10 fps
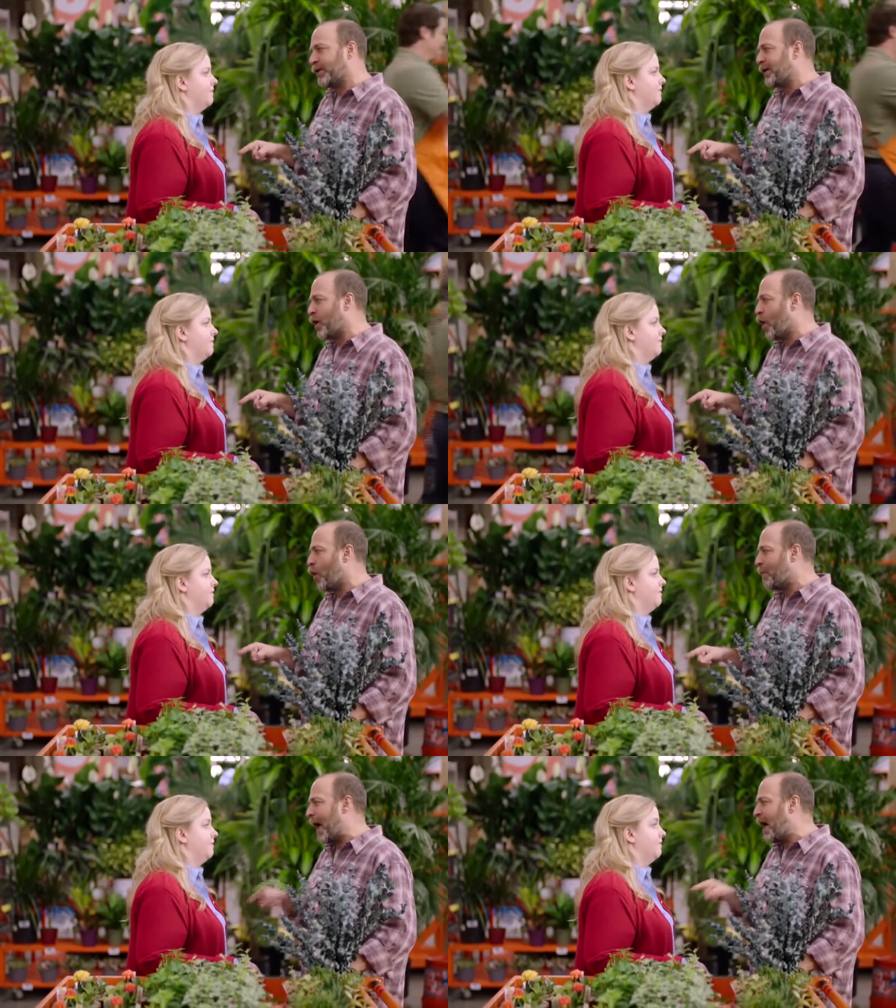Speaker 1: her in a
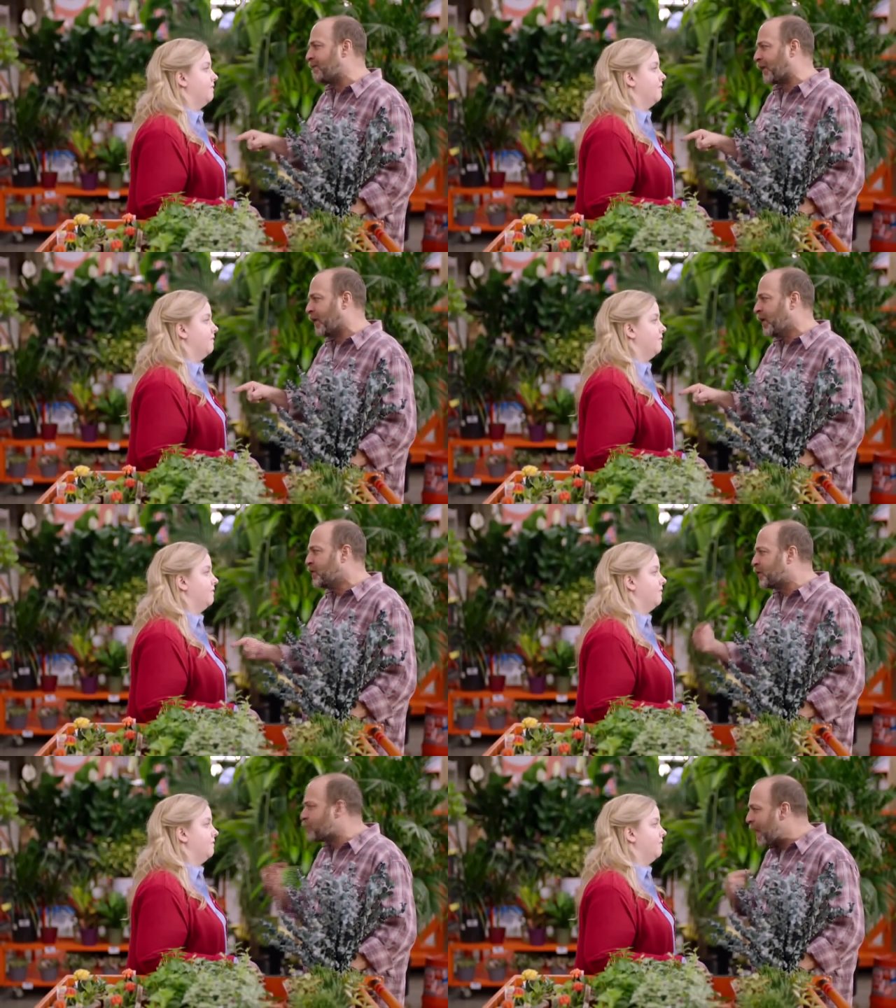home, ever.
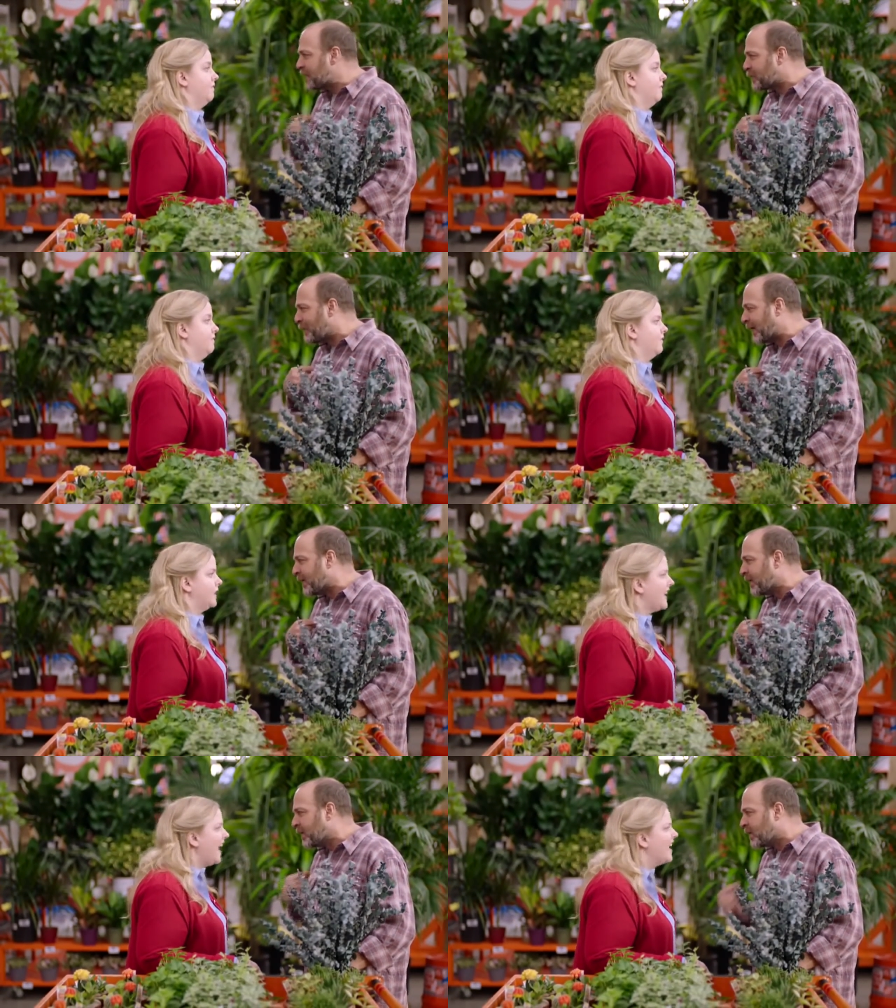She raised me.
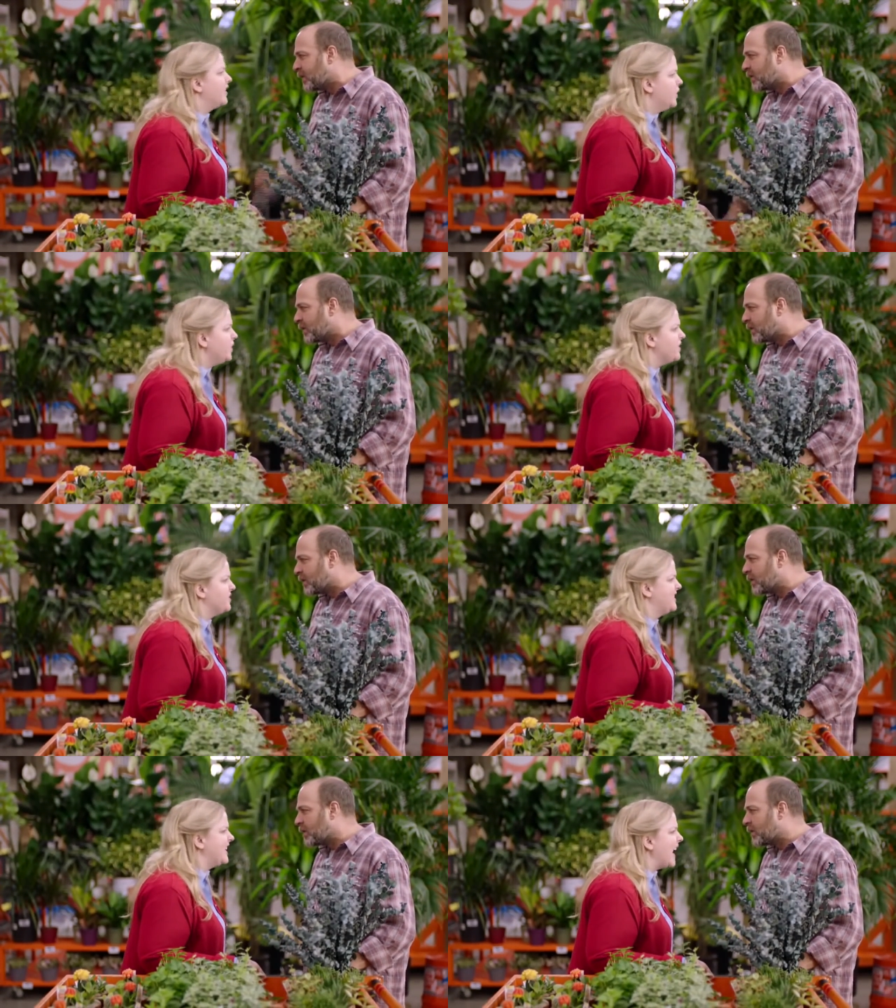
Speaker 2: Yeah, you and
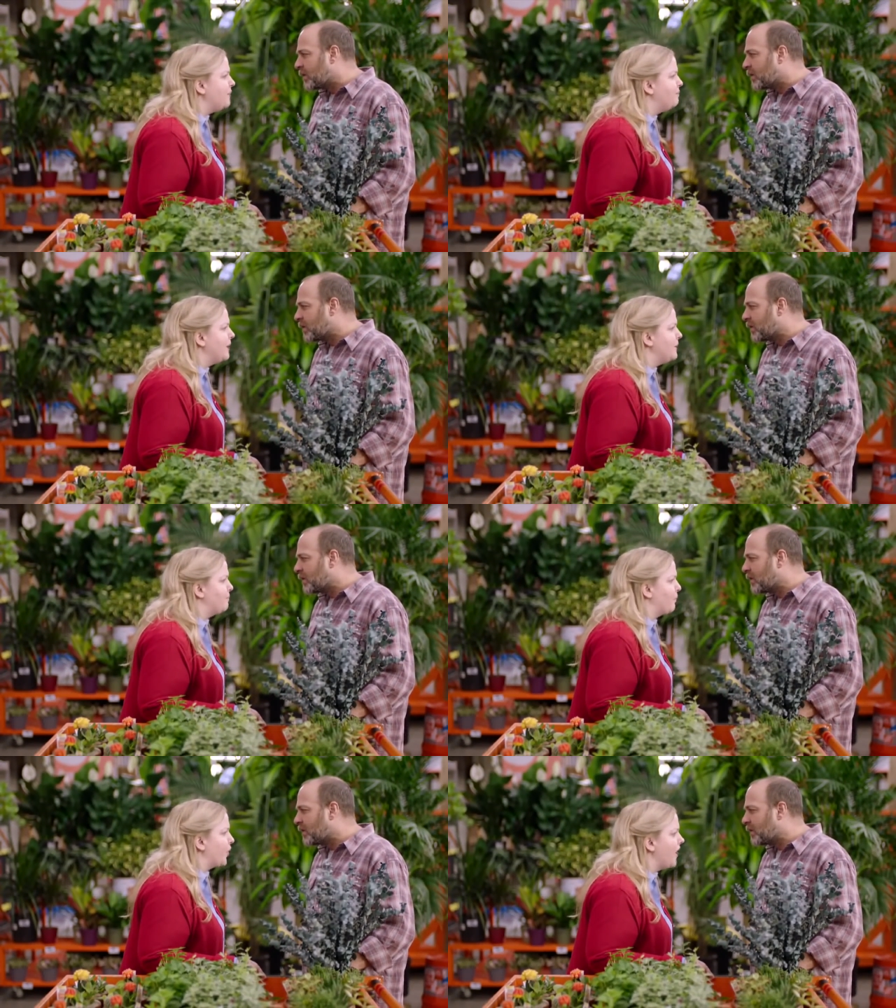your
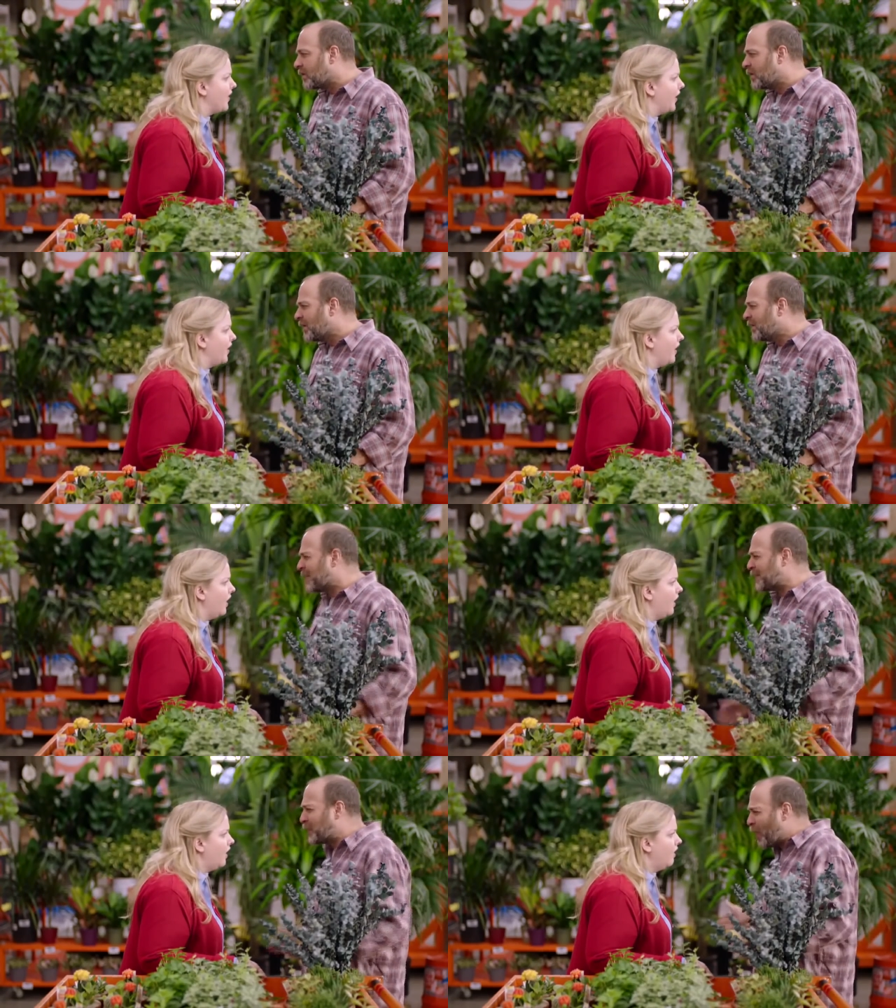deadbeat brother.
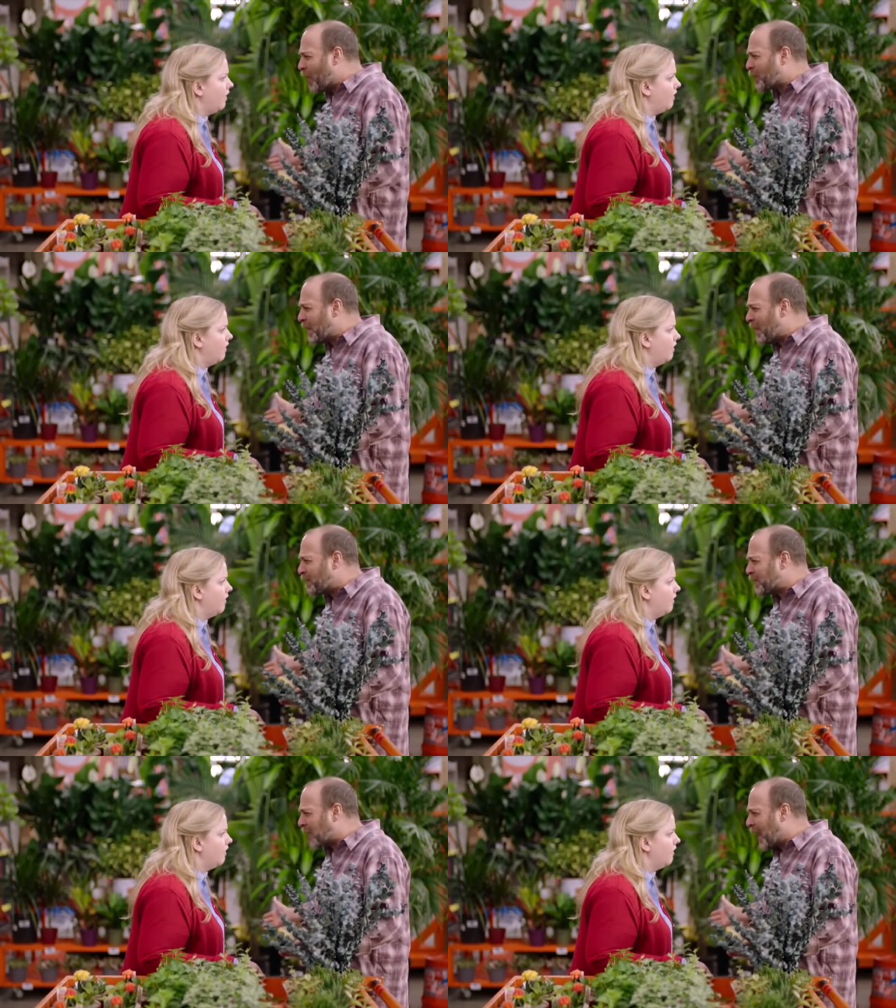
Speaker 1: That's your argument
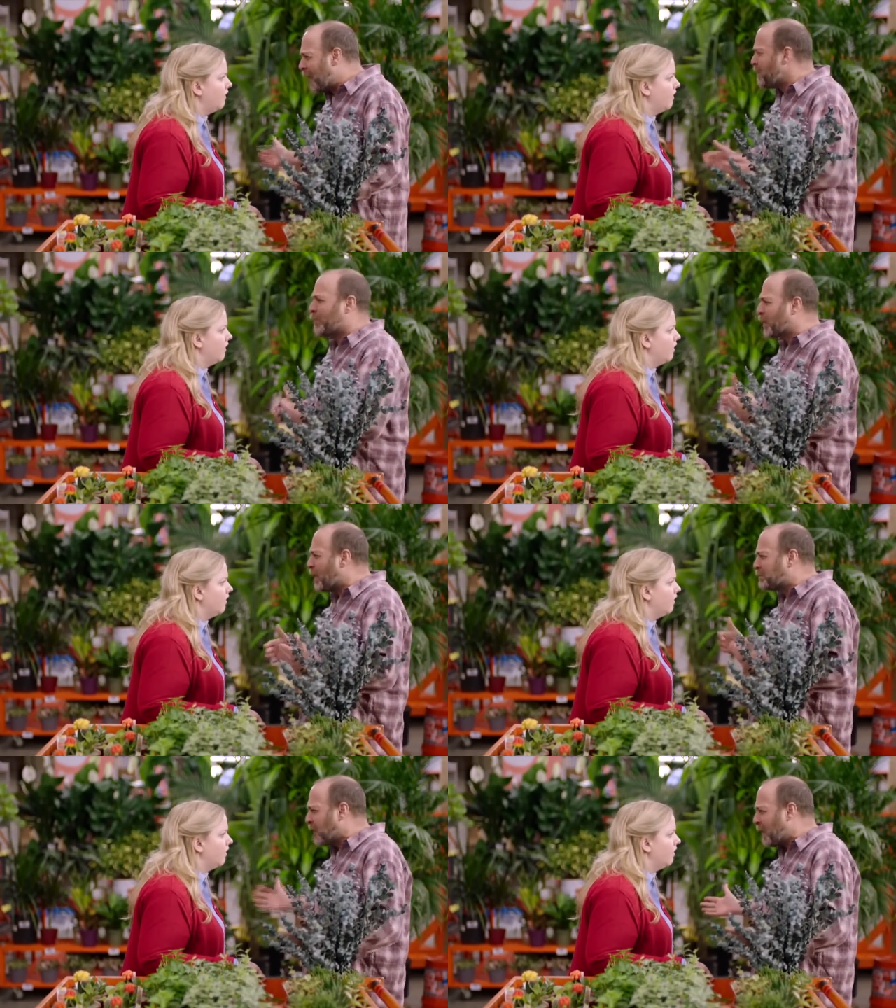every time you bring
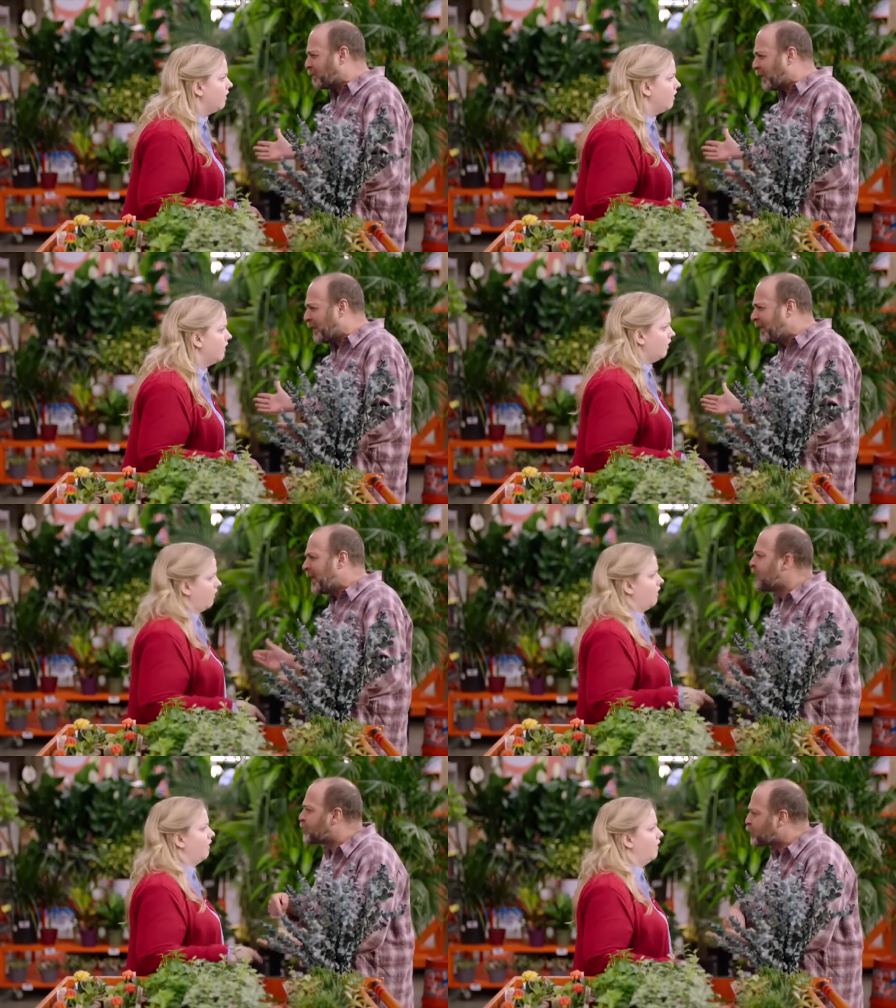up Devlin?
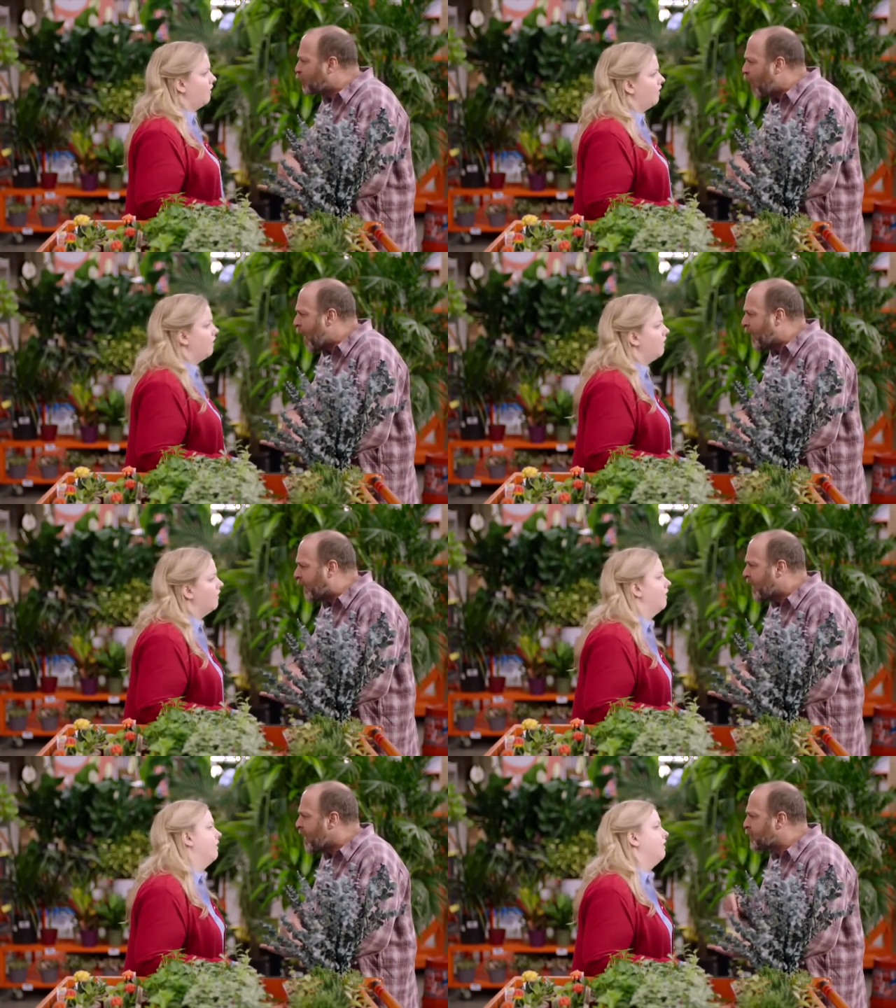He's
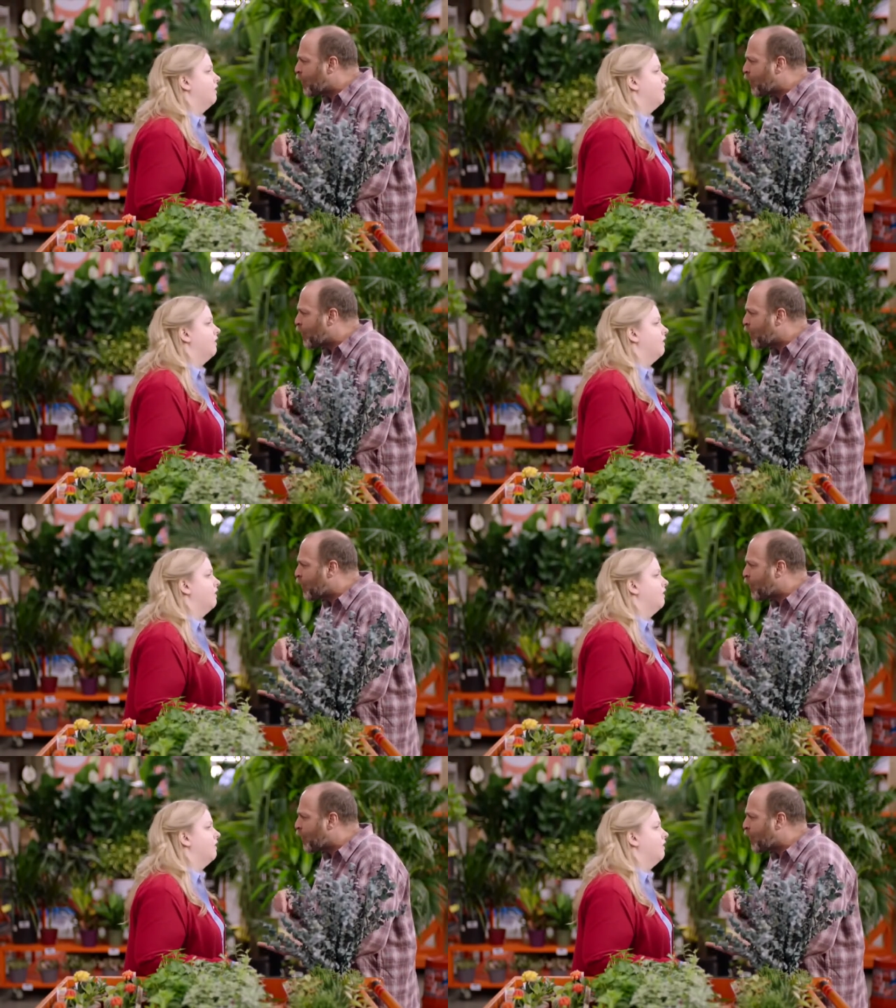trying. It's